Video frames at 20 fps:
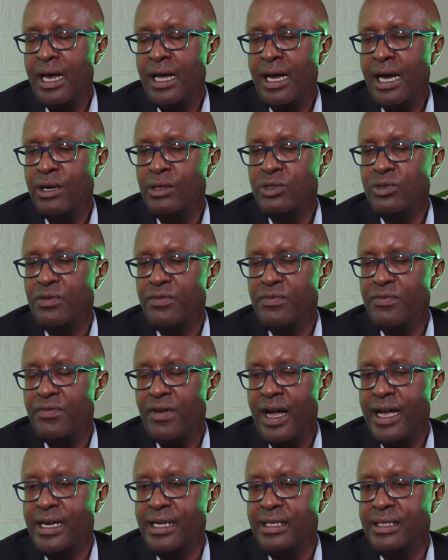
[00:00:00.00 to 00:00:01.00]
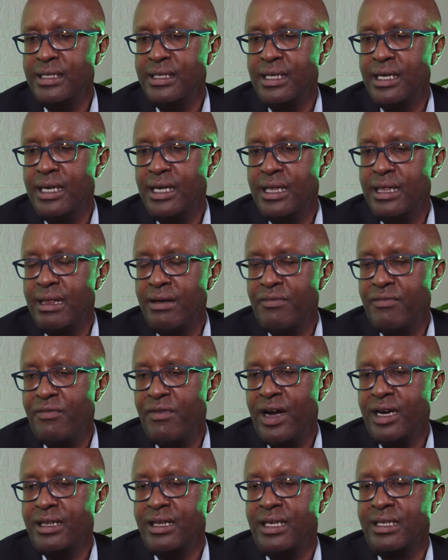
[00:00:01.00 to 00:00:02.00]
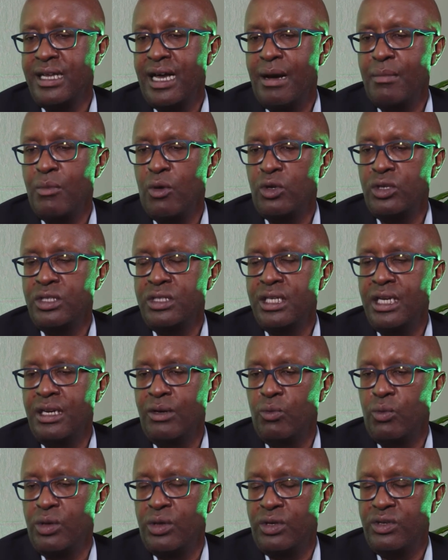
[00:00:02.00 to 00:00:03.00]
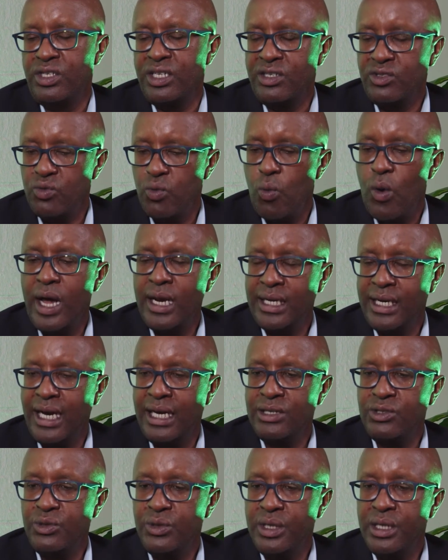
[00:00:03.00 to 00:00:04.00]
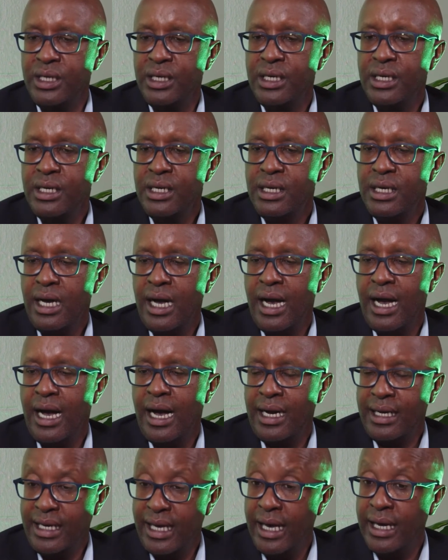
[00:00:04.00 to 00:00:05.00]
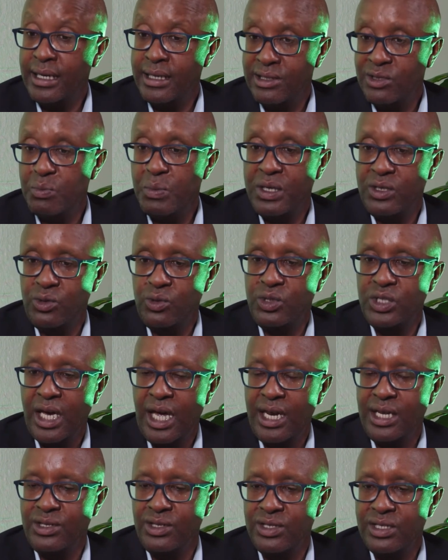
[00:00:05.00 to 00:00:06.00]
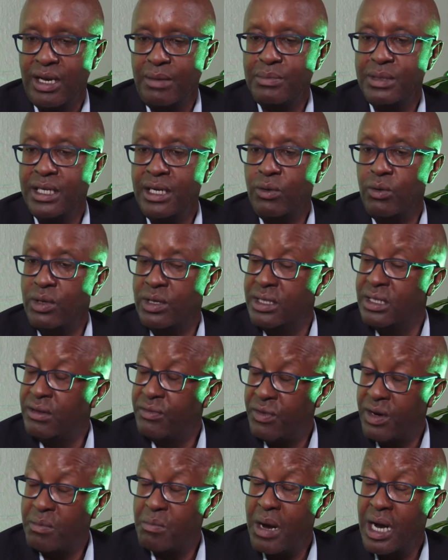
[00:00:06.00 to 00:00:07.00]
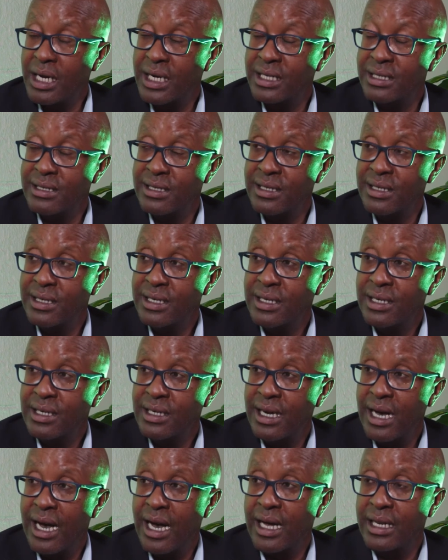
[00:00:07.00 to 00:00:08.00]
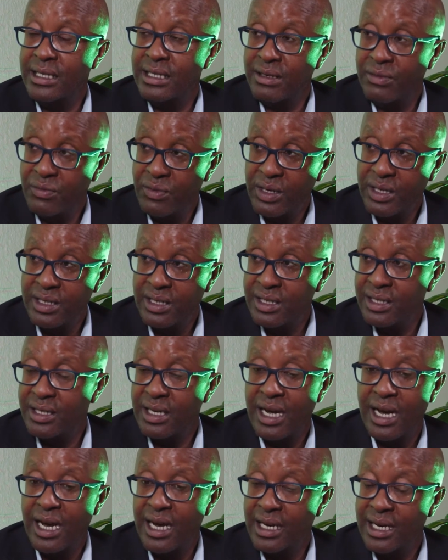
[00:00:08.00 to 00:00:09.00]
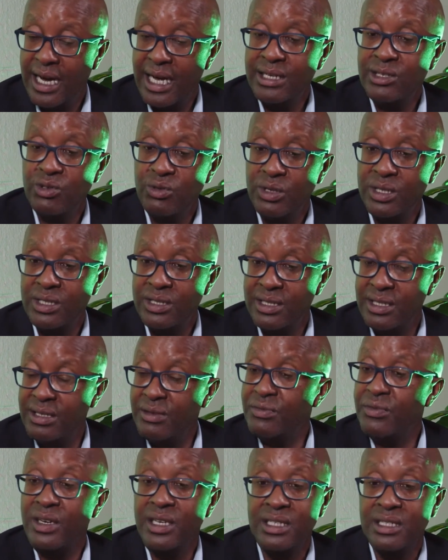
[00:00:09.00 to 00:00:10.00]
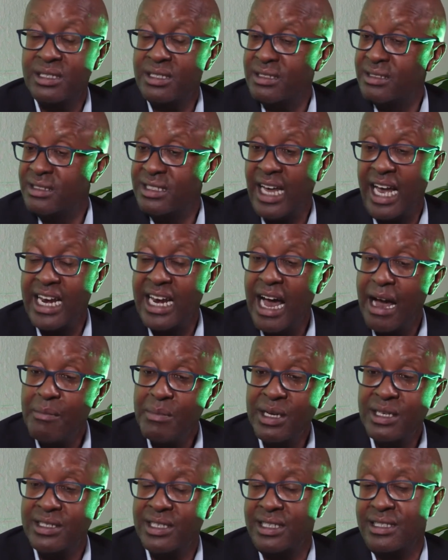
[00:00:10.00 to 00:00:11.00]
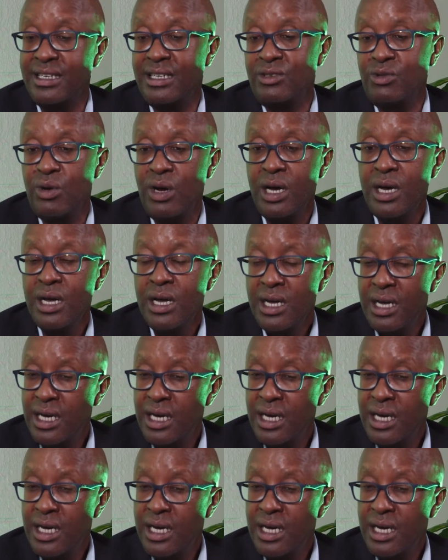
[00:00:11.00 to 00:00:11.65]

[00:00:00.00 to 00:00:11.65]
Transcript: And I also find the fact that I'm not dealing with just one country, again, speaks to challenges. I'm dealing with different markets, different countries, different dynamics, etc.